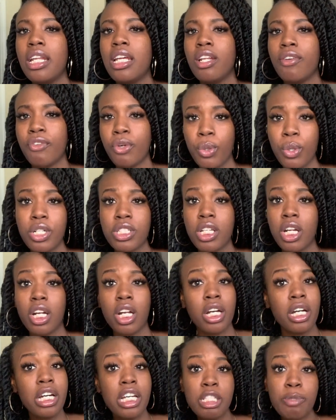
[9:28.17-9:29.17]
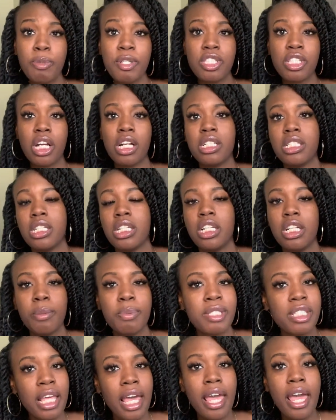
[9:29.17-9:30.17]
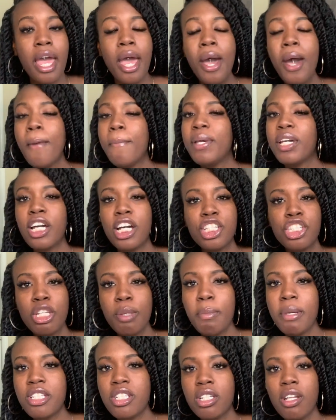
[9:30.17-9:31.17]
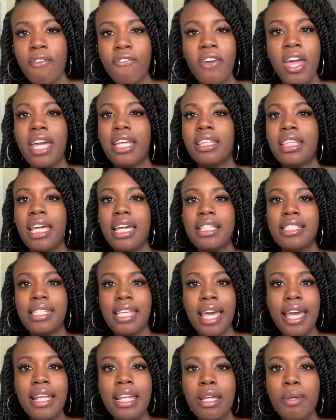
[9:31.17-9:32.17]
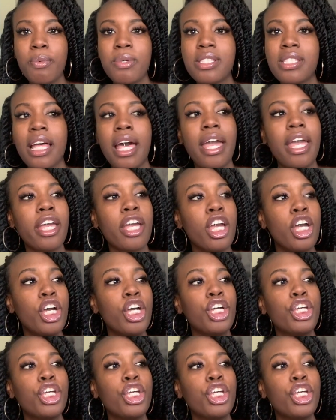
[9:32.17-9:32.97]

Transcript: And of course, her husband started to get upset because she mentioned the fact that Teddi was like,